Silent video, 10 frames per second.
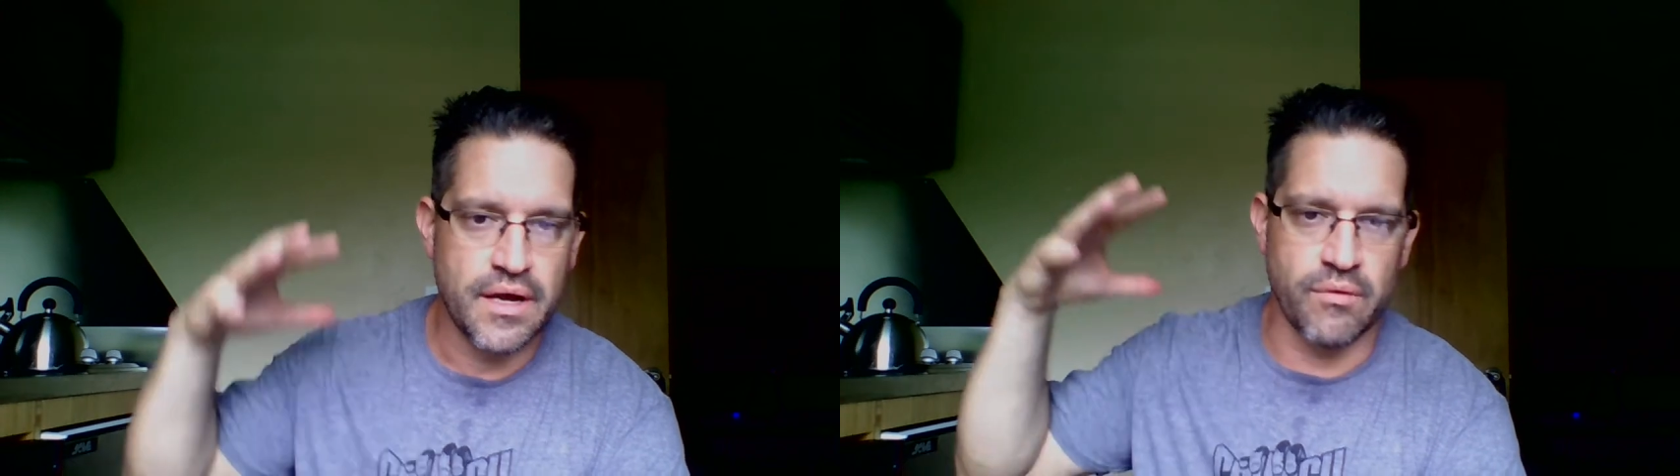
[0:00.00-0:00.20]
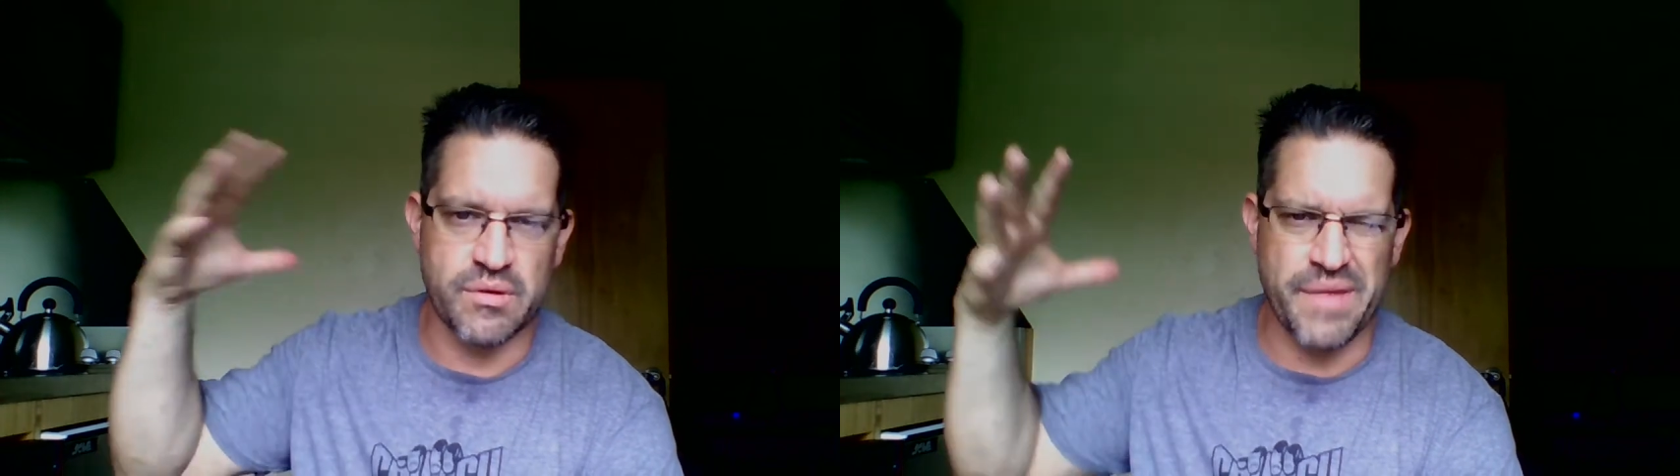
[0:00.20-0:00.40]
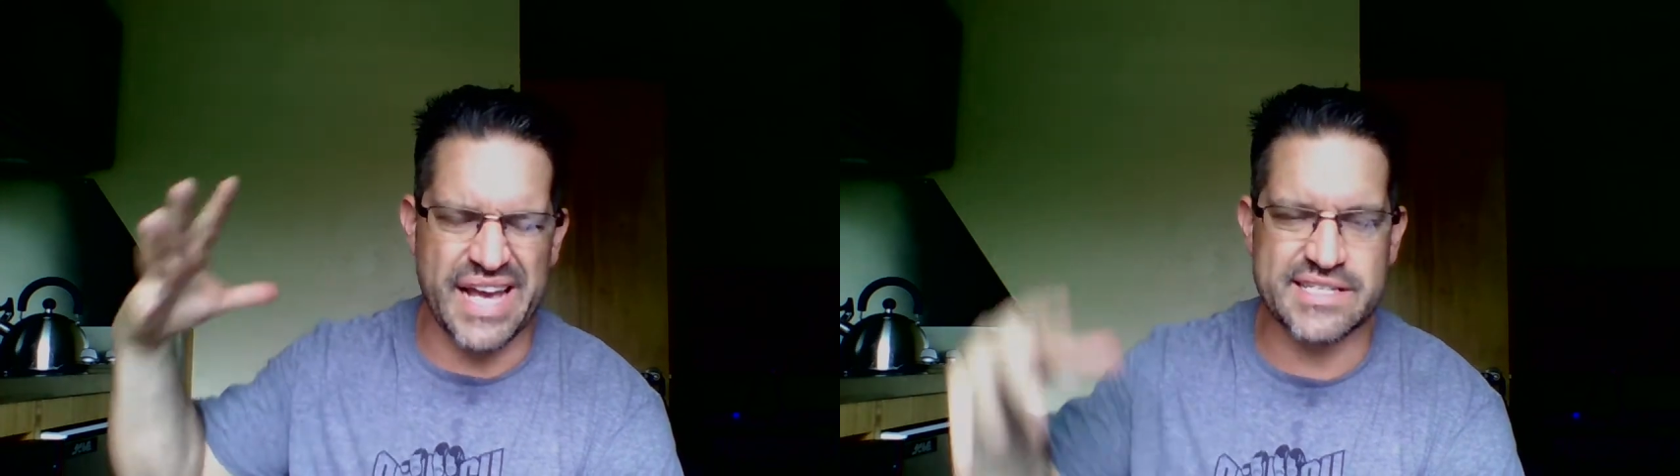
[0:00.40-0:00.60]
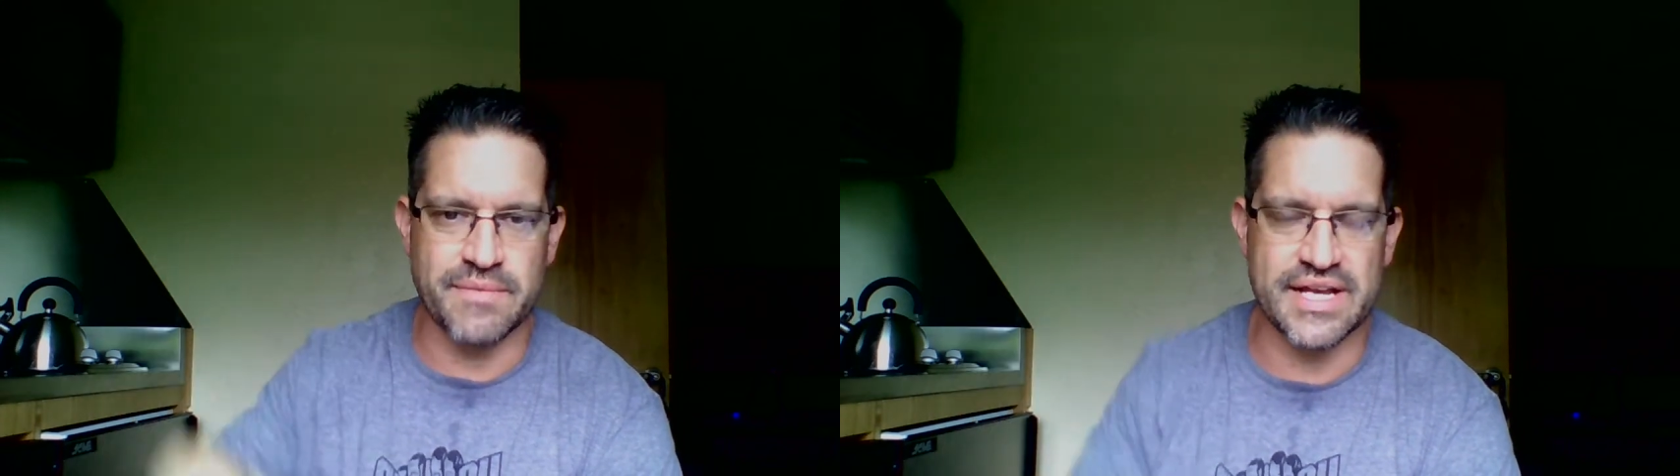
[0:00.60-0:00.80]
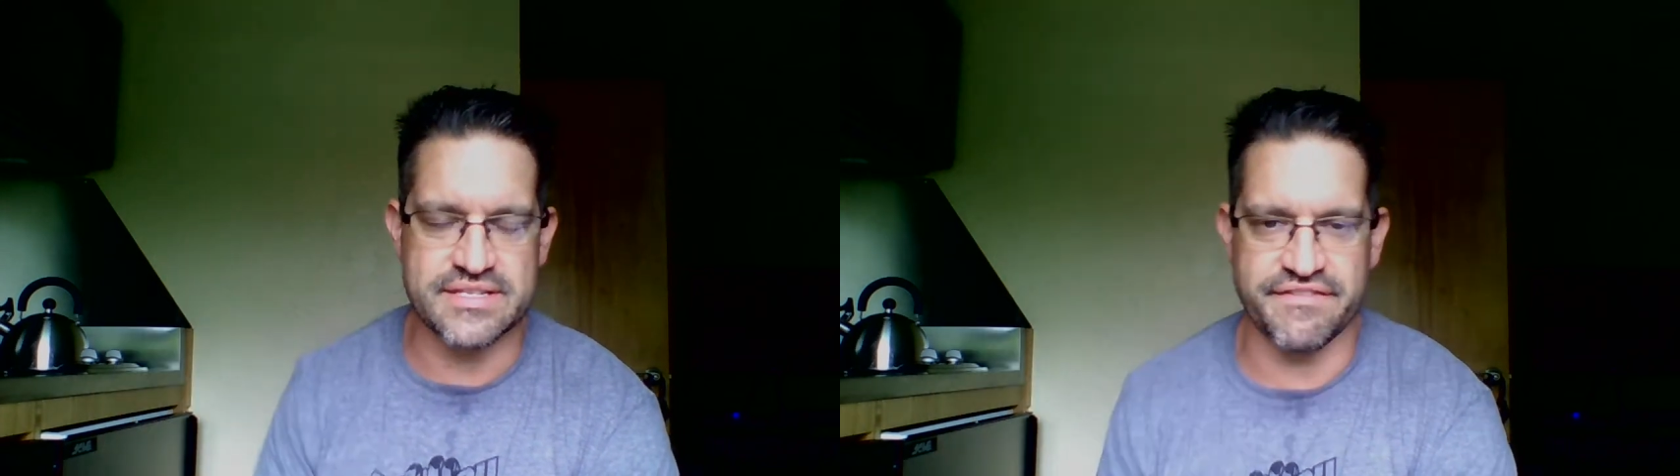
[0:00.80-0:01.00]
I want to
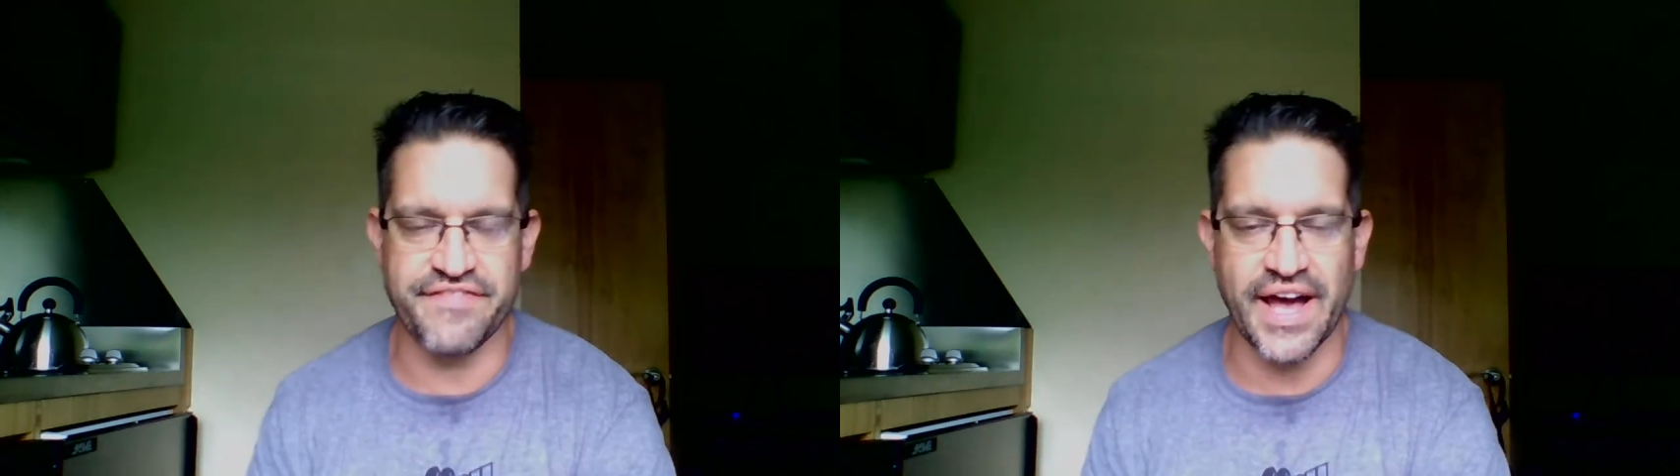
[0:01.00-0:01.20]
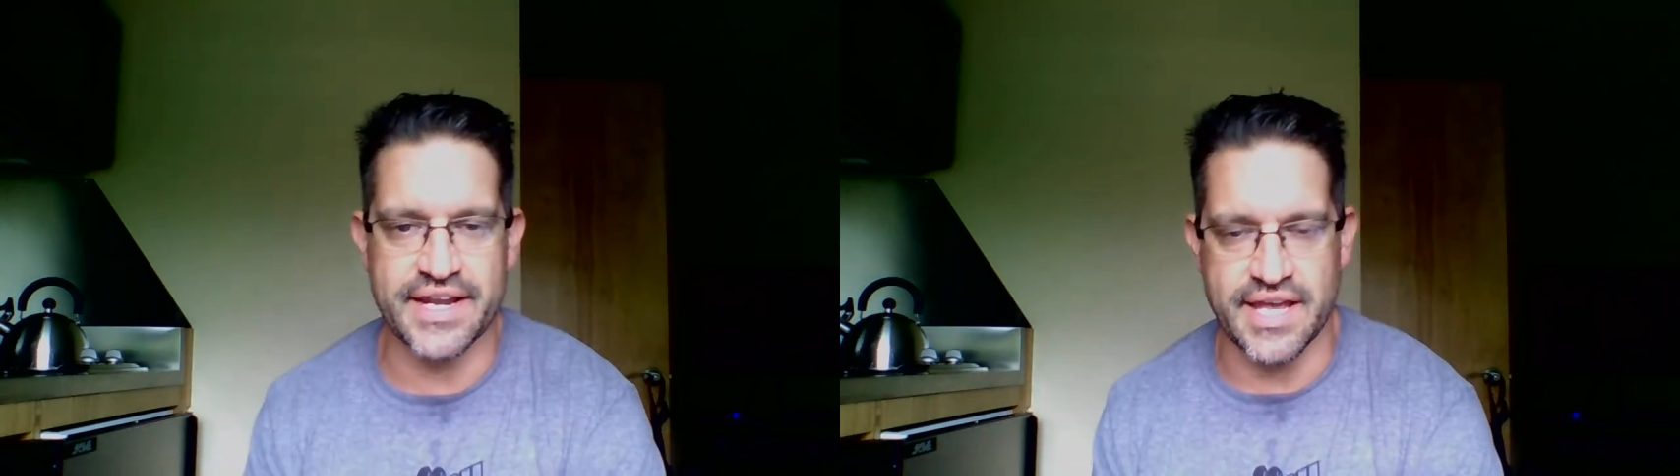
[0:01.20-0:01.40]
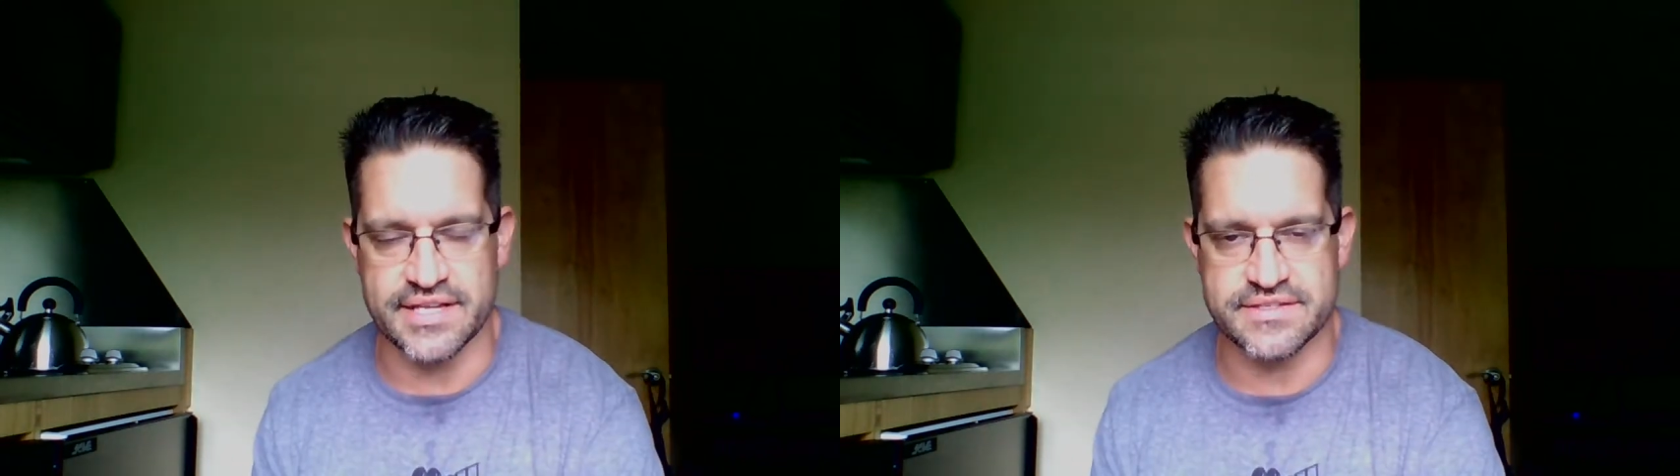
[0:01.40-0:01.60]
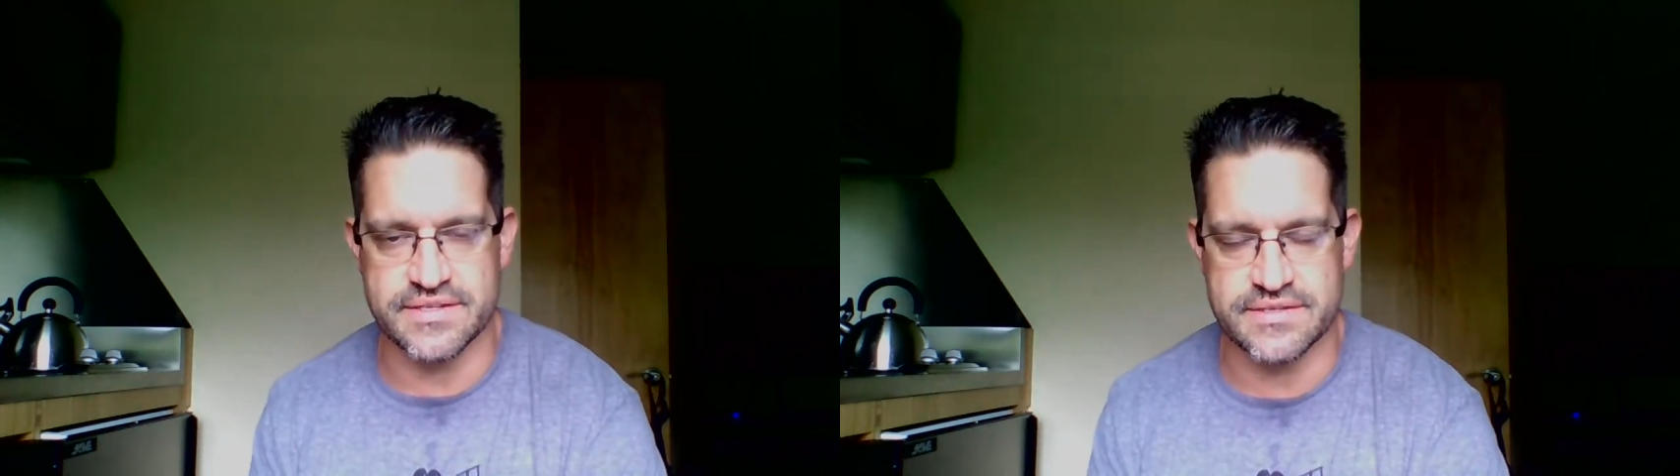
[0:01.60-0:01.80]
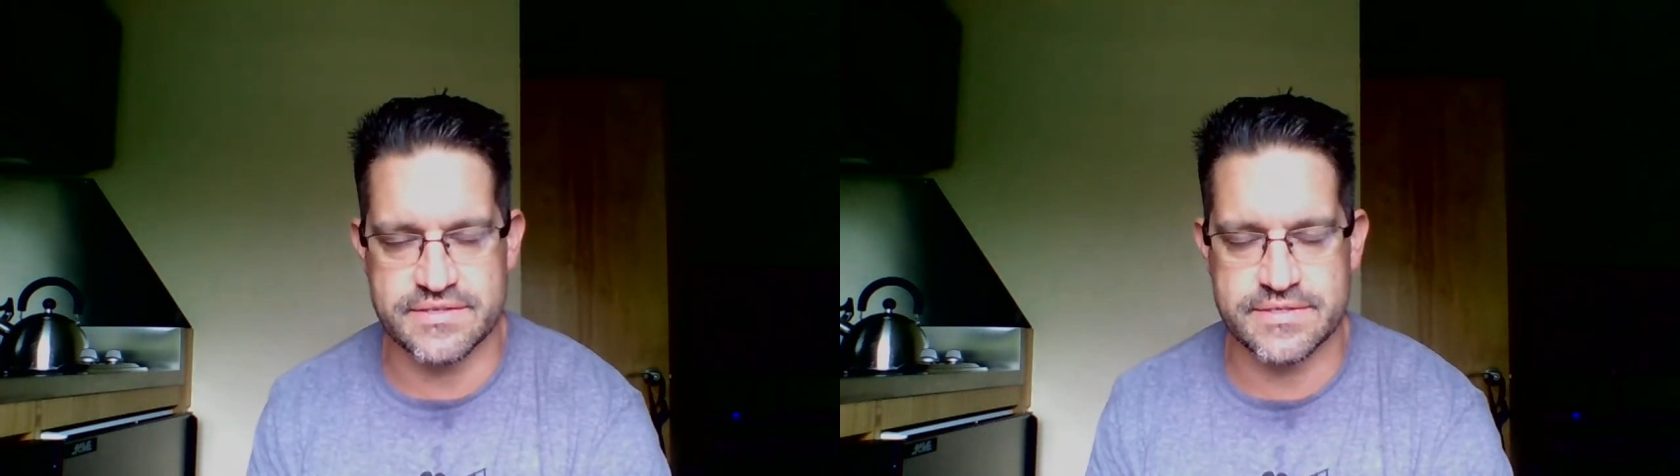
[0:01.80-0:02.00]
maximize the
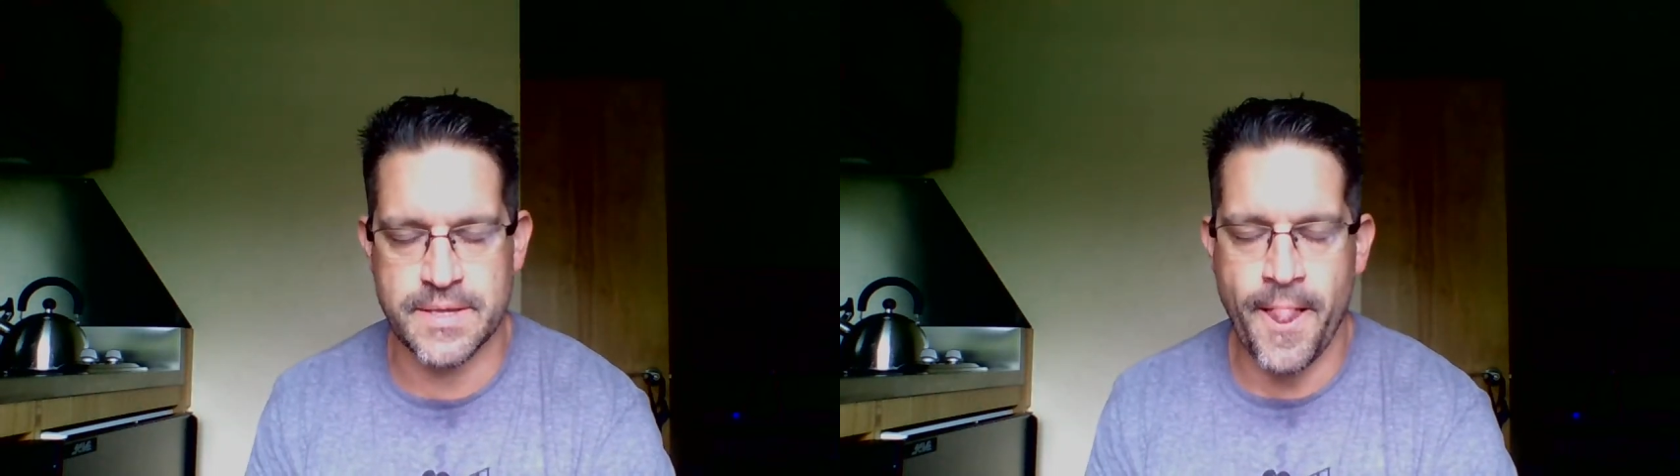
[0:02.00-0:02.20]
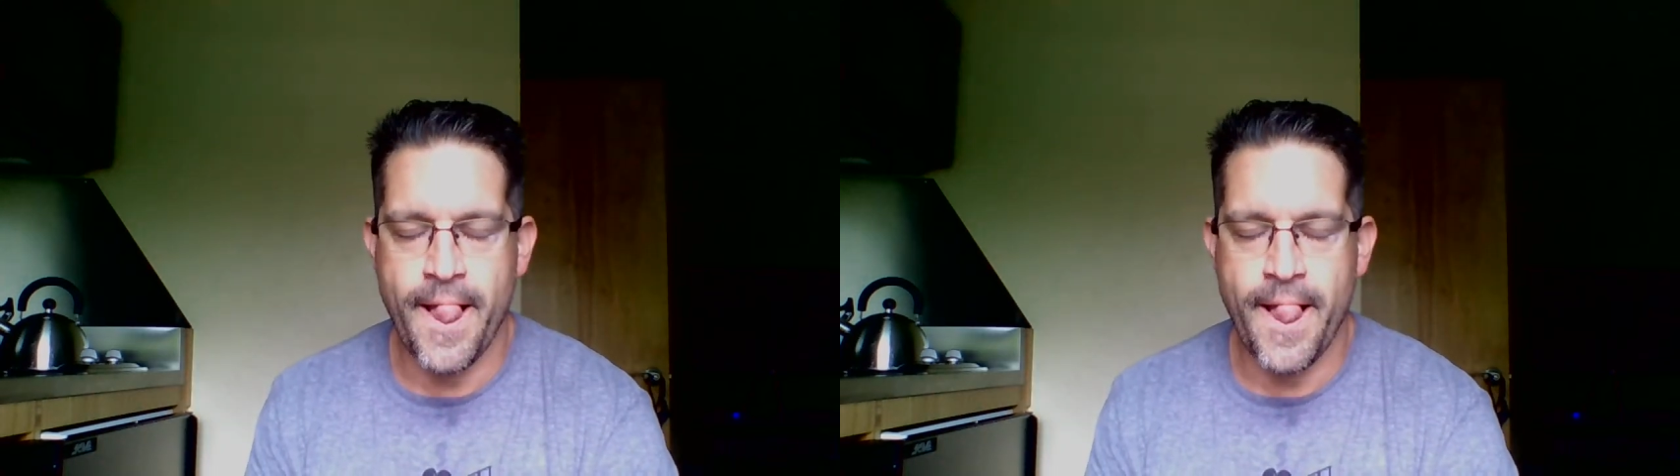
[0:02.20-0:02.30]
finances.